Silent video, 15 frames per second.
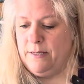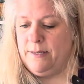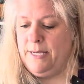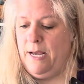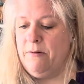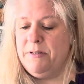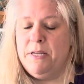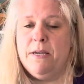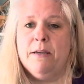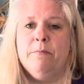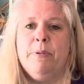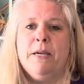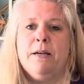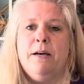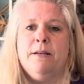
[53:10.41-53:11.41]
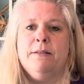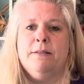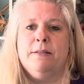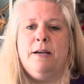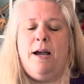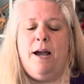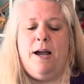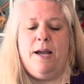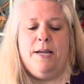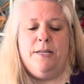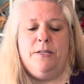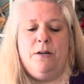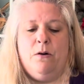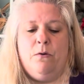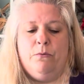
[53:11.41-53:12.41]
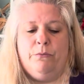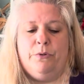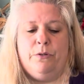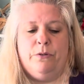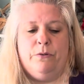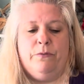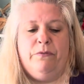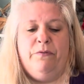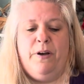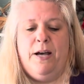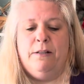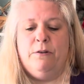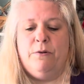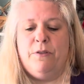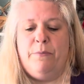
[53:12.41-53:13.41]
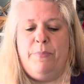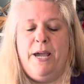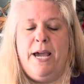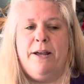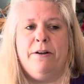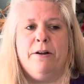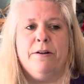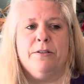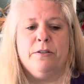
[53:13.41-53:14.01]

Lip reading: counting because I don't follow the pattern.